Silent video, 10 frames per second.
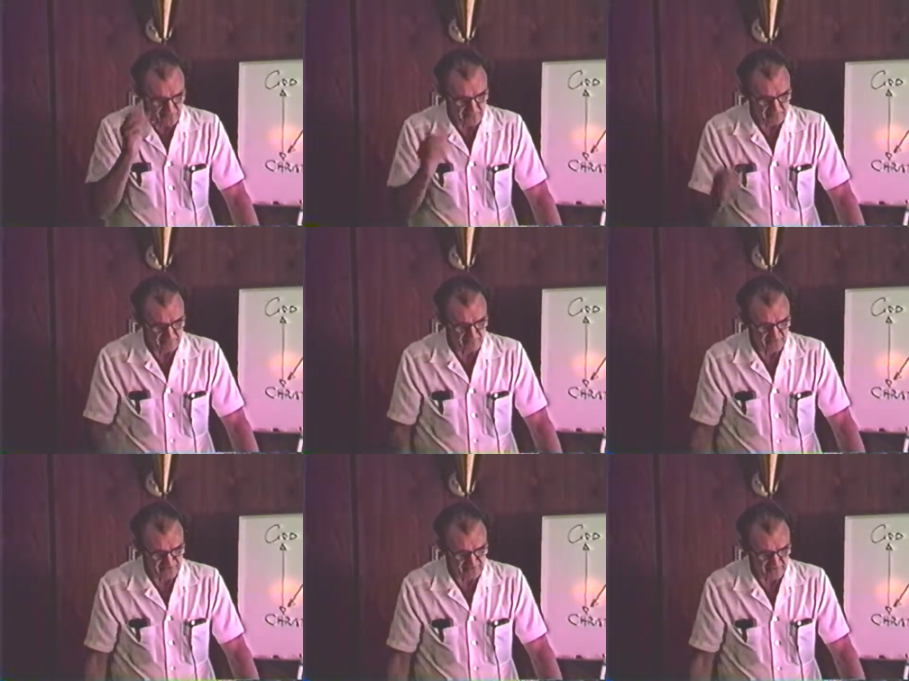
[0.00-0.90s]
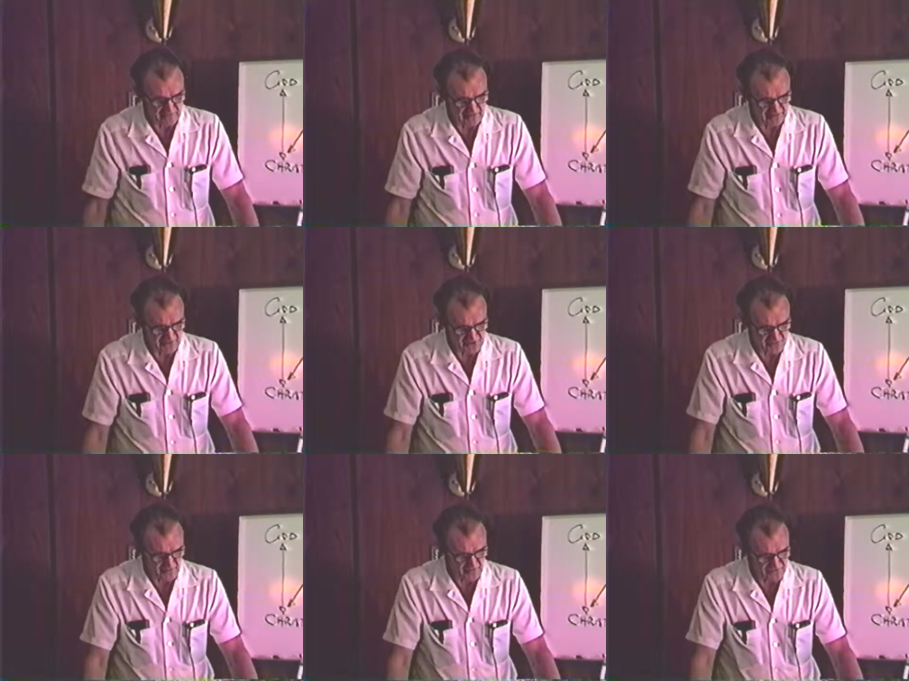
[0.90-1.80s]
him physically, mentally, and
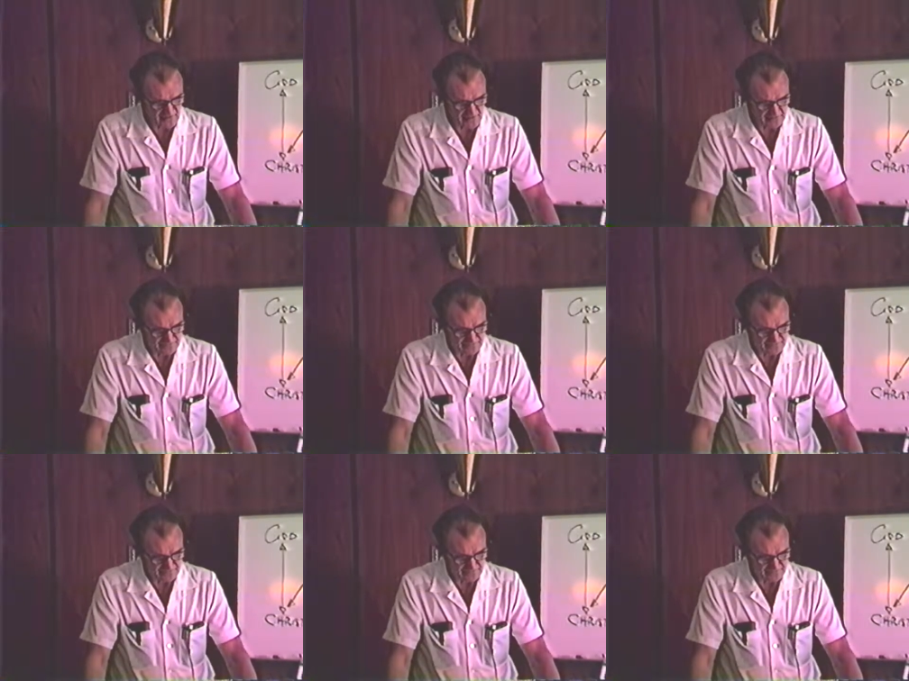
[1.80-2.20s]
spiritually.